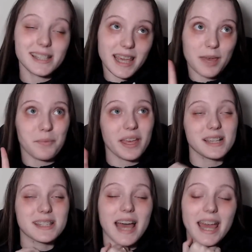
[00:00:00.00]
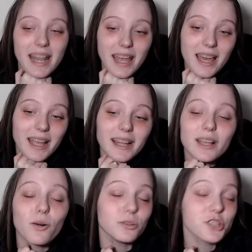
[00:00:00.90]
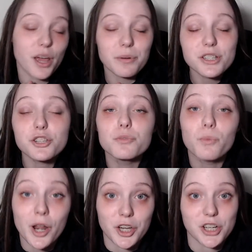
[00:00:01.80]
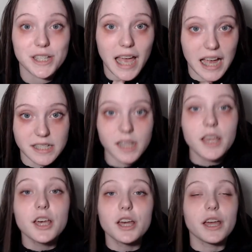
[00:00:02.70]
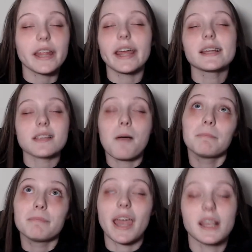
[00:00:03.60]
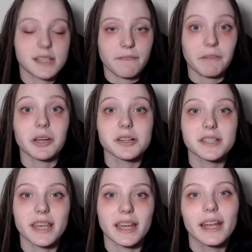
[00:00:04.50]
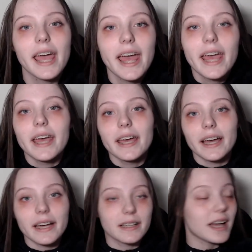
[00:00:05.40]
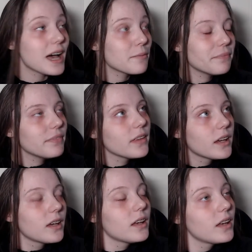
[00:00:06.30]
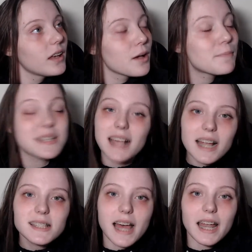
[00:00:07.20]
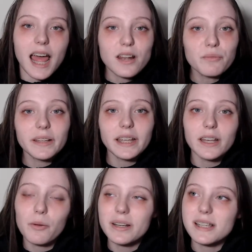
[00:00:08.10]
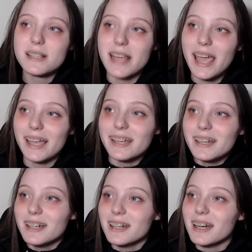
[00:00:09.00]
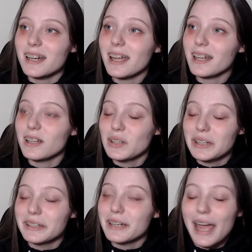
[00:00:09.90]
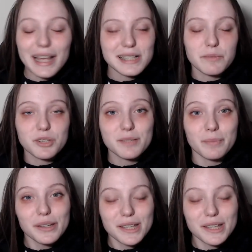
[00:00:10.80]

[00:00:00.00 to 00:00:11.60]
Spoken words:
tip is that cold showers do wonders, guys. It is amazing for your skin. Besides that, I don't really know what to say. I guess I'm just built